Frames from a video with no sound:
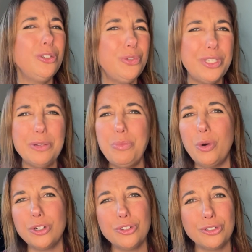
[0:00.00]
the news in
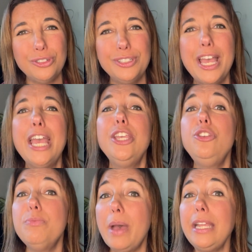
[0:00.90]
Portugal,
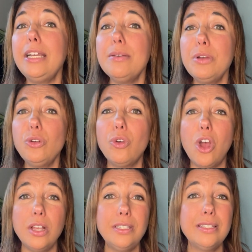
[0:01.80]
you might come
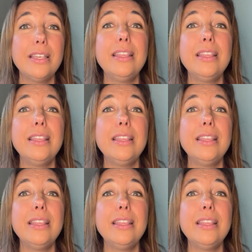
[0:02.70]
across